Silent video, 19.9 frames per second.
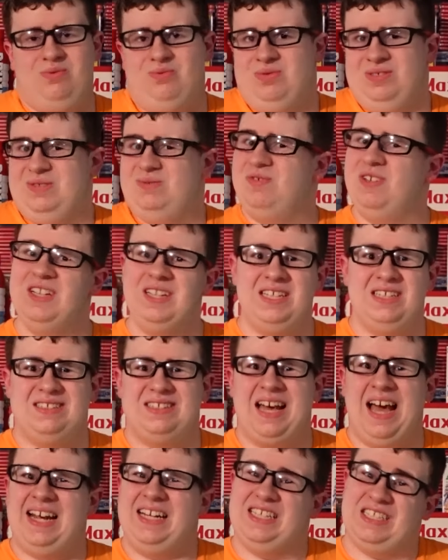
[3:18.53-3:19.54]
was really
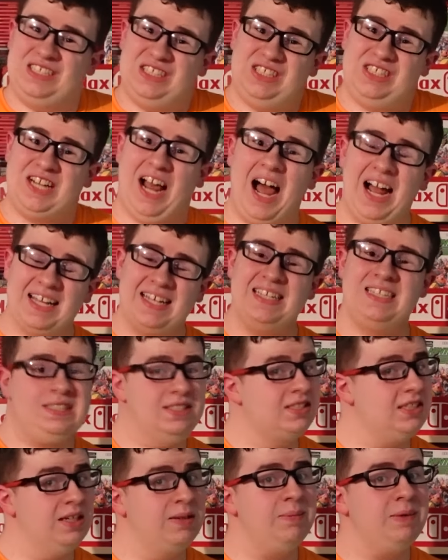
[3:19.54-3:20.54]
kind of
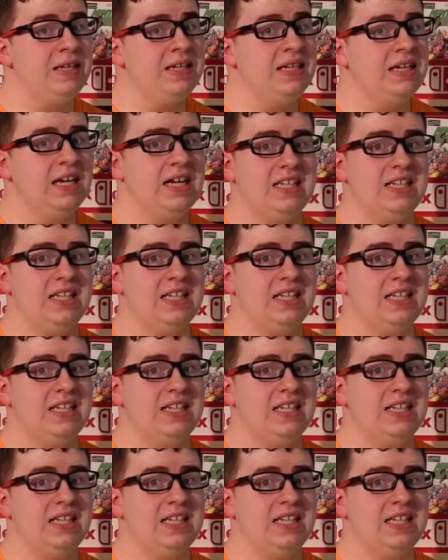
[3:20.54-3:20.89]
shocking to me,